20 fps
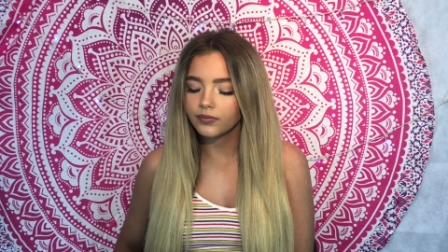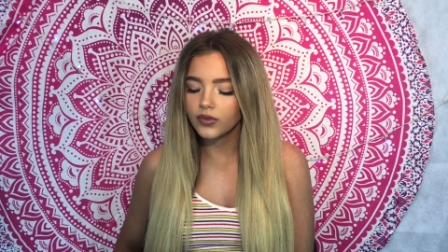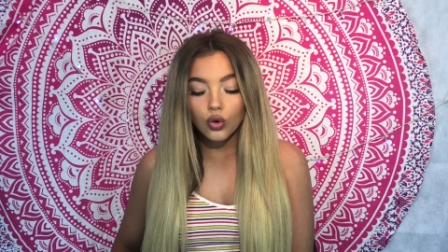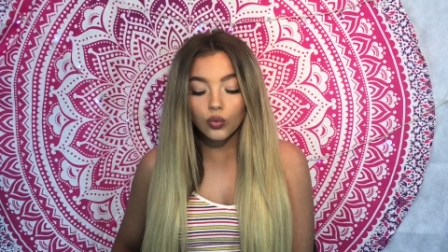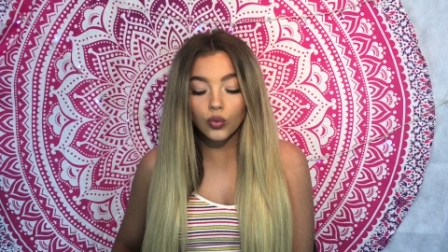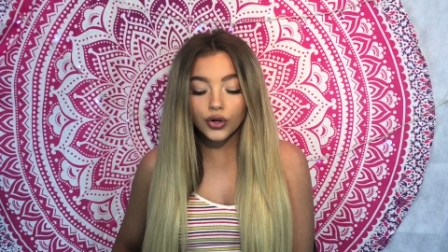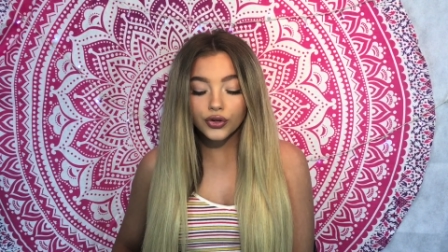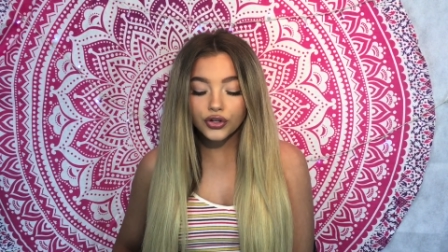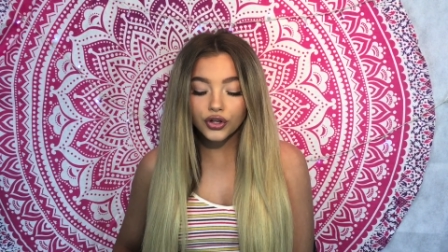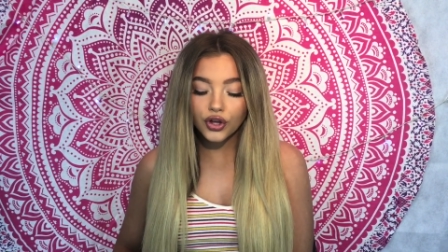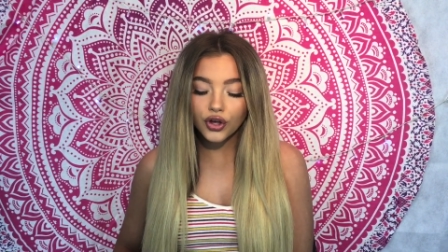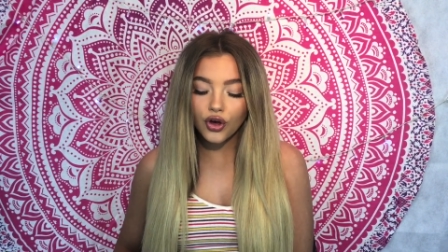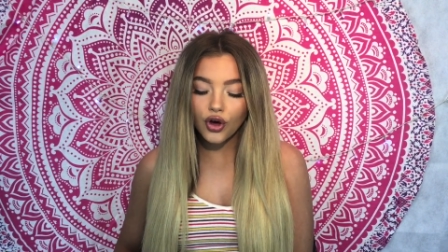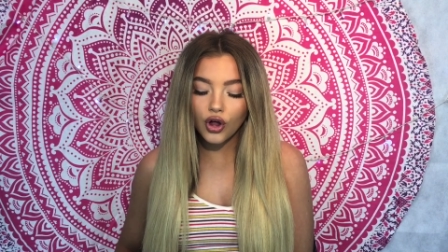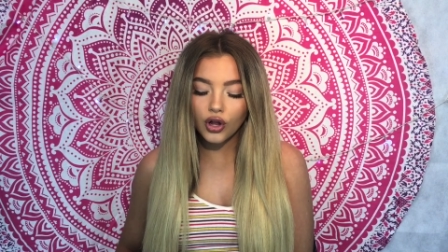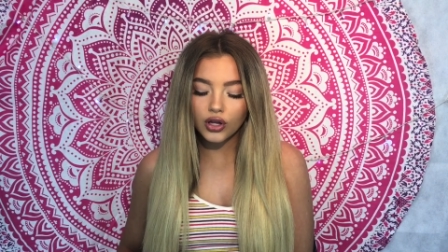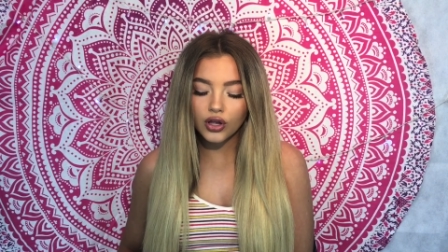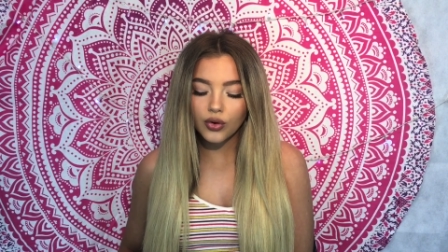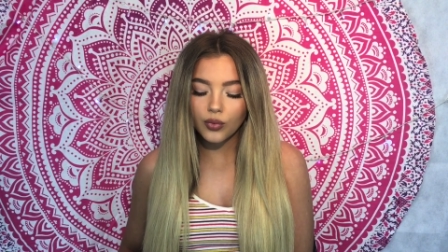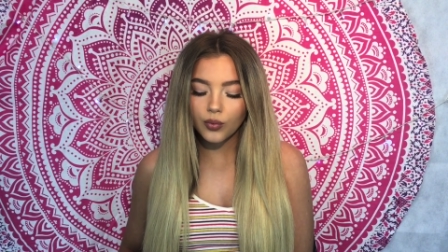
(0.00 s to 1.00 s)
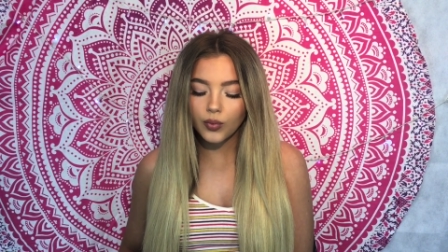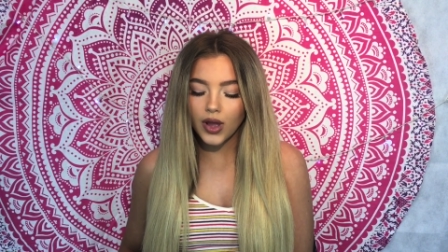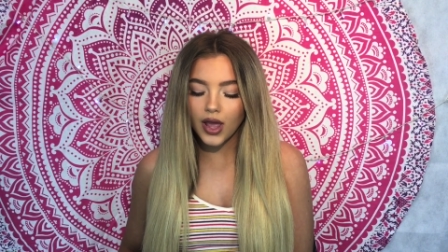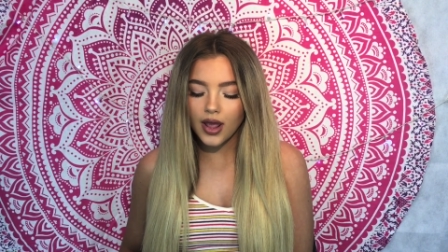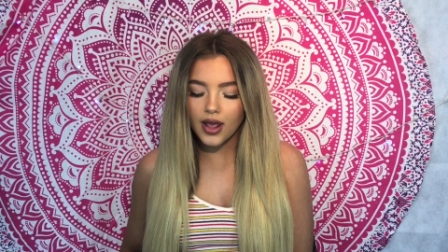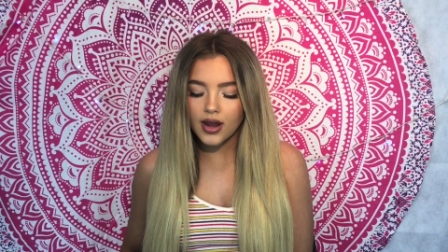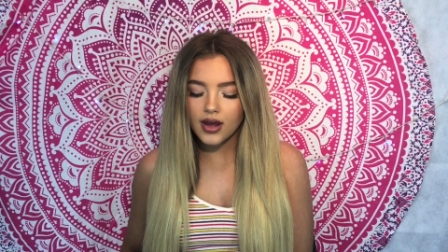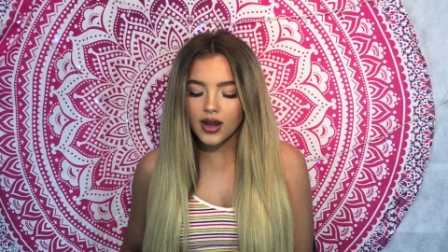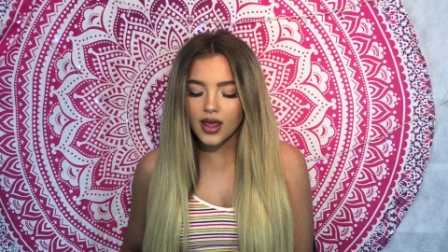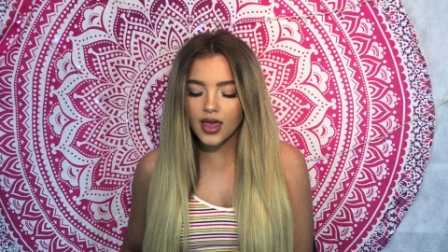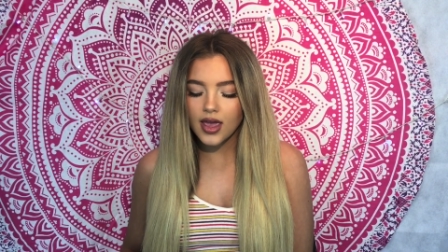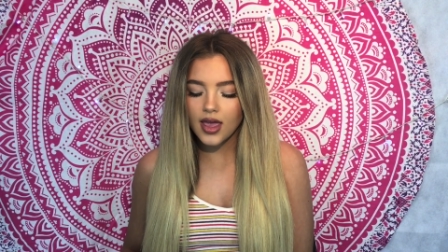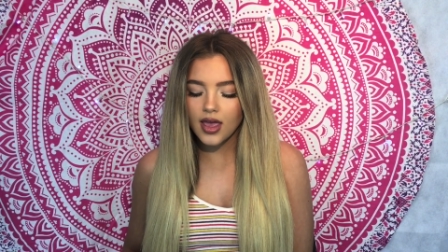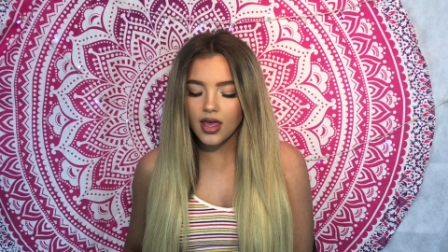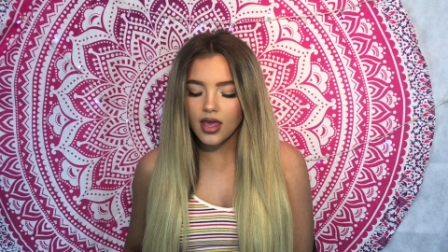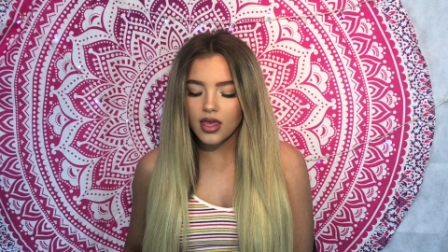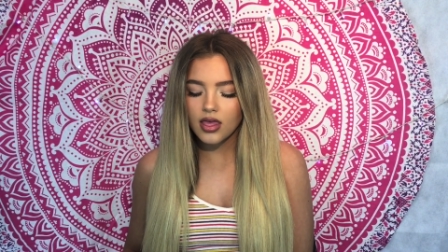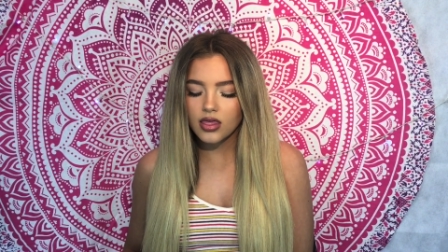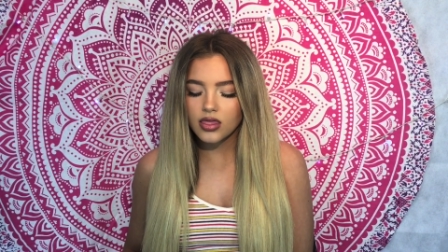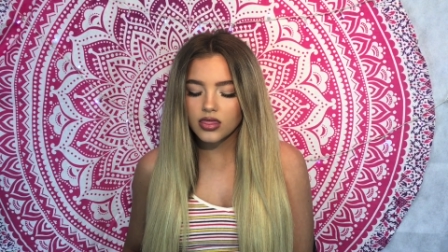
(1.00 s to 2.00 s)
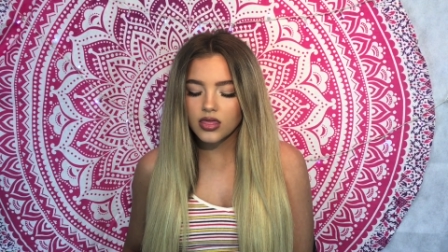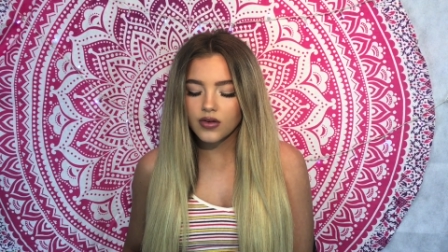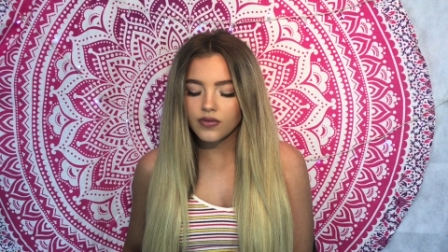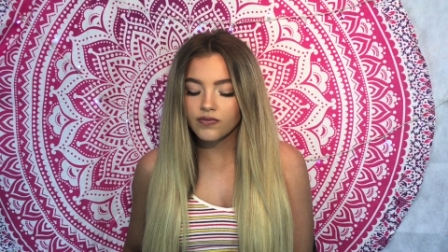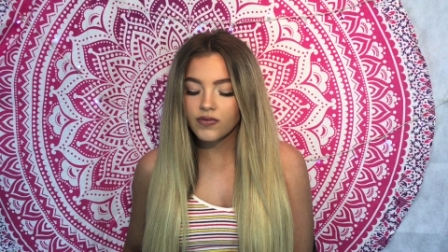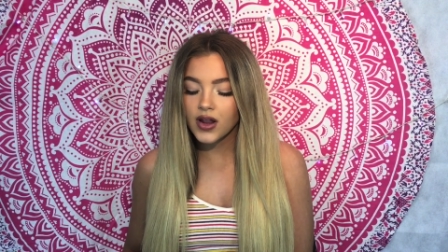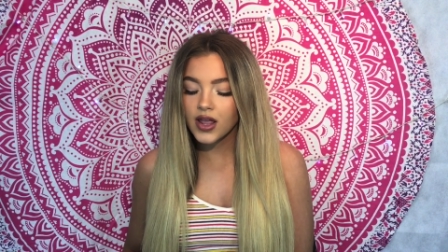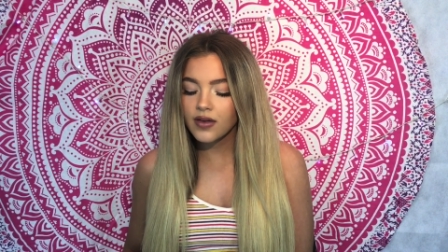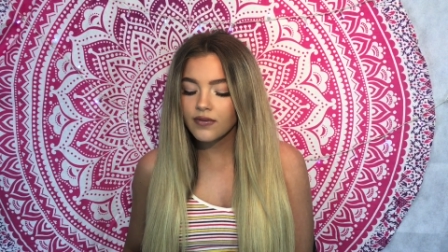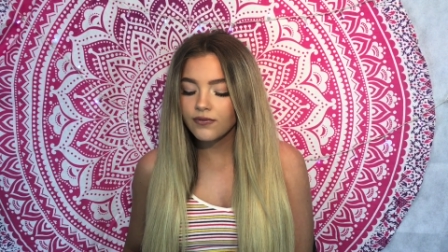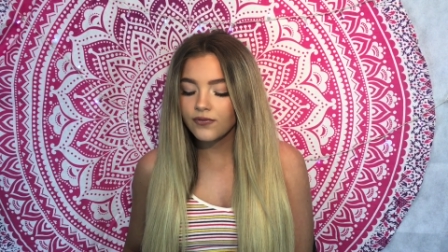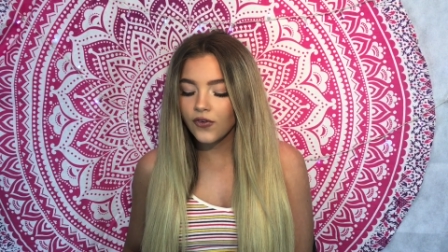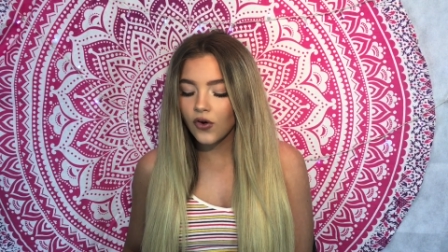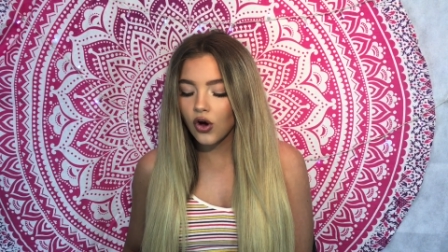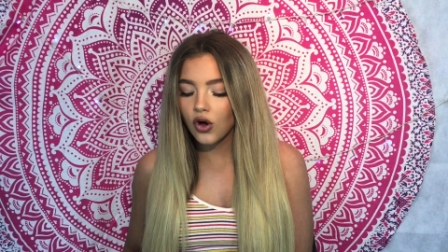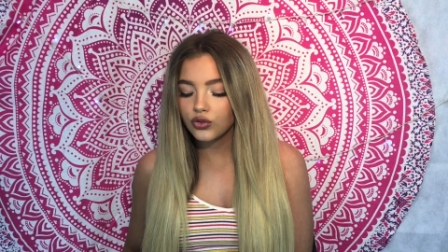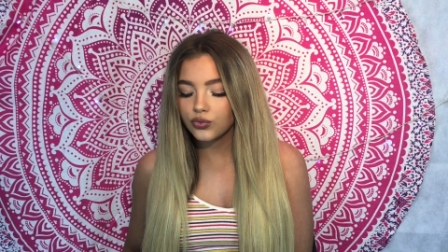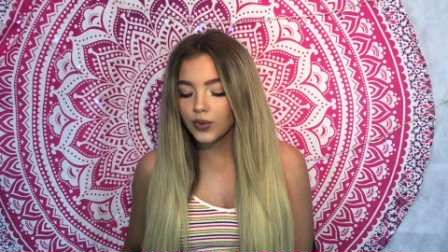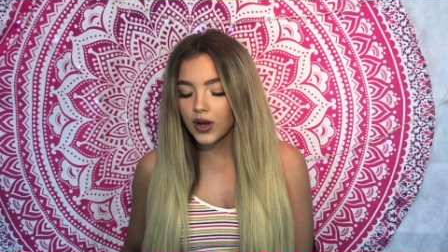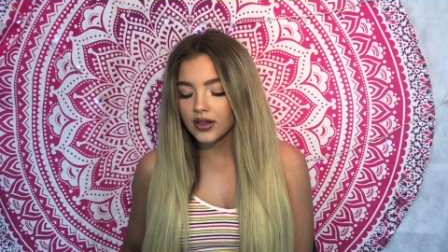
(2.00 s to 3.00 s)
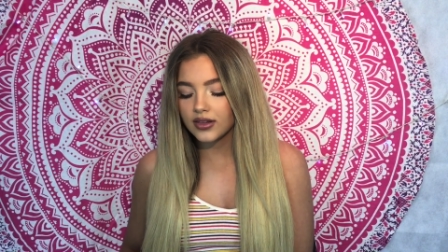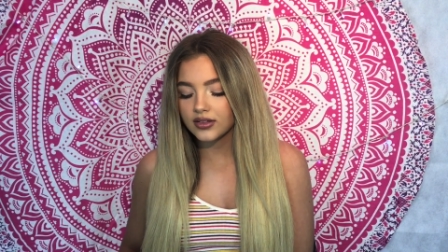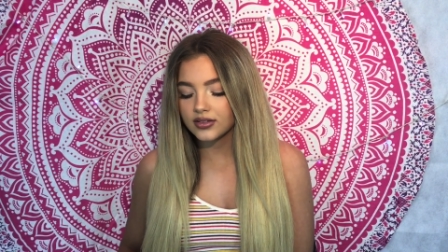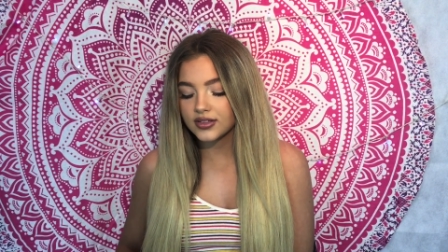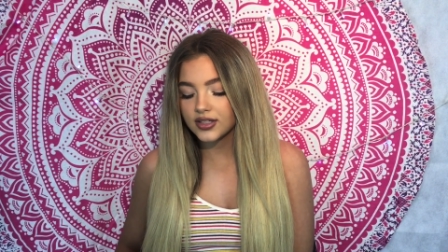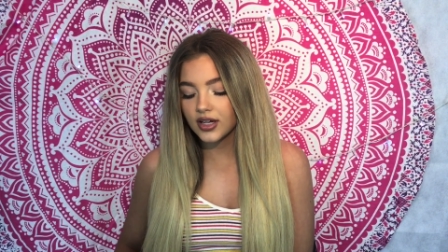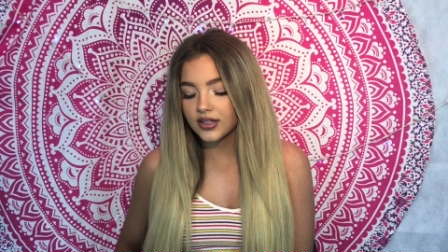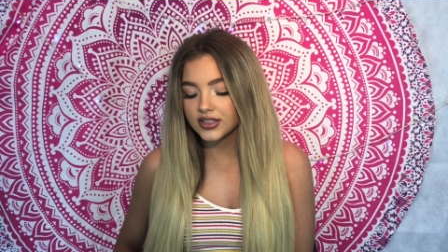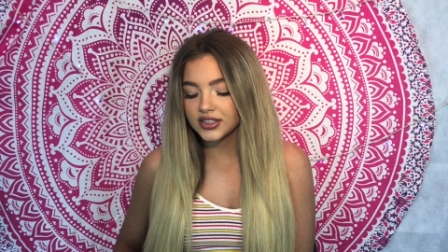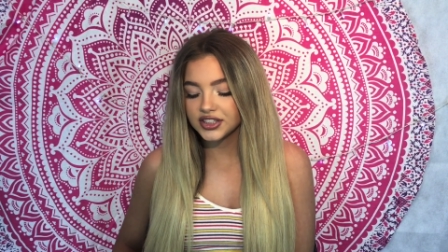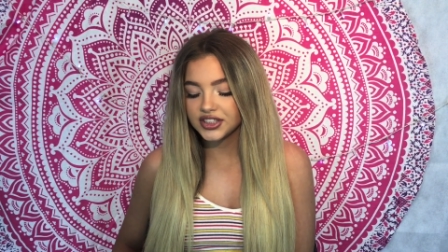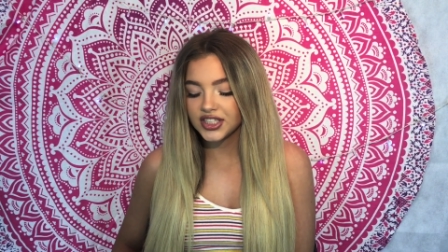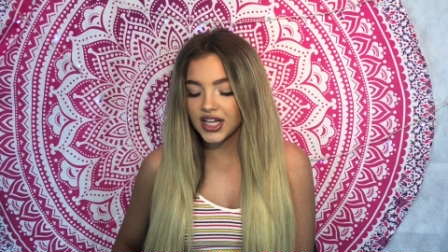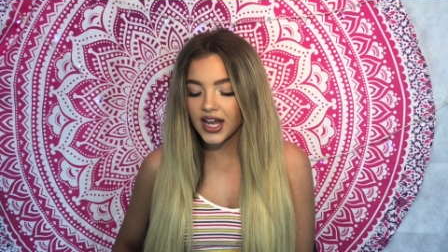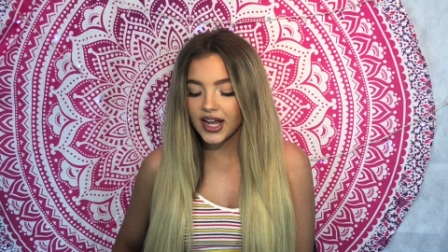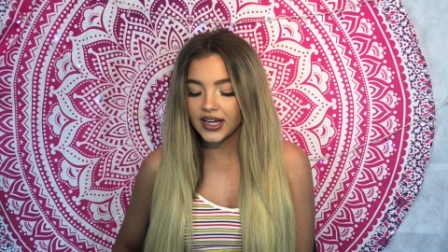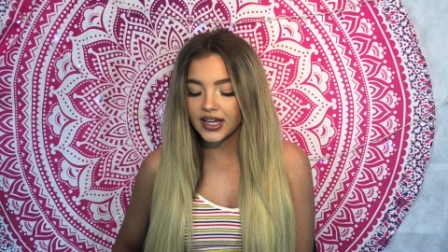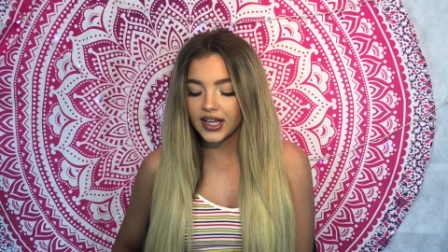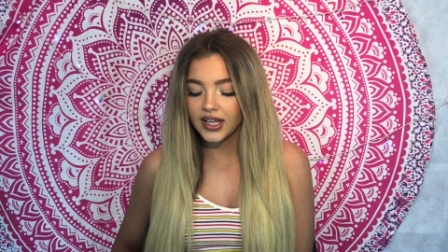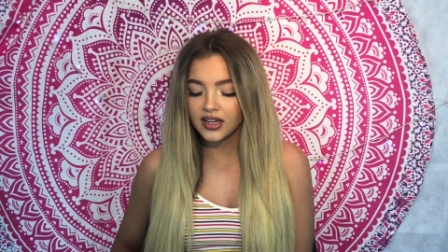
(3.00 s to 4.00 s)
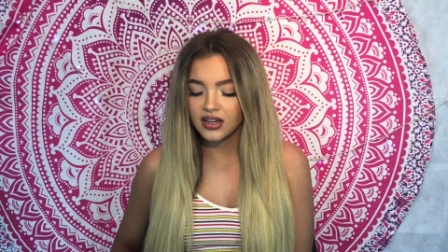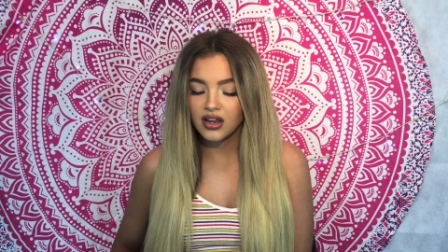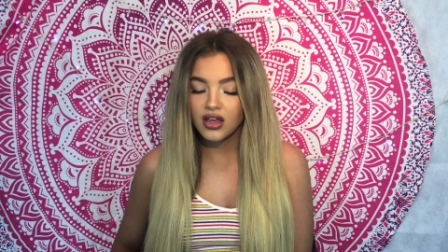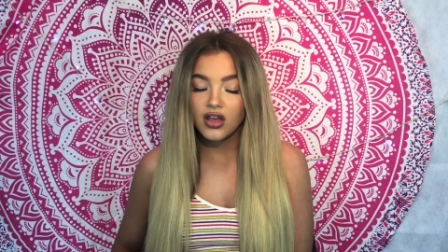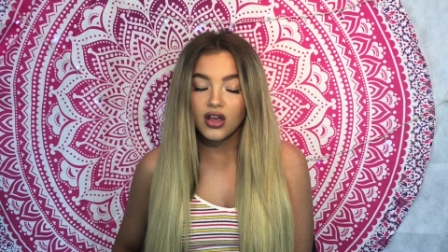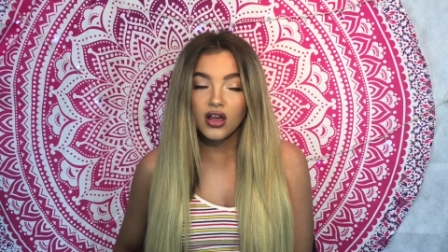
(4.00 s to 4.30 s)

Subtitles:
What do you call it when the rain falls while the sun is shining?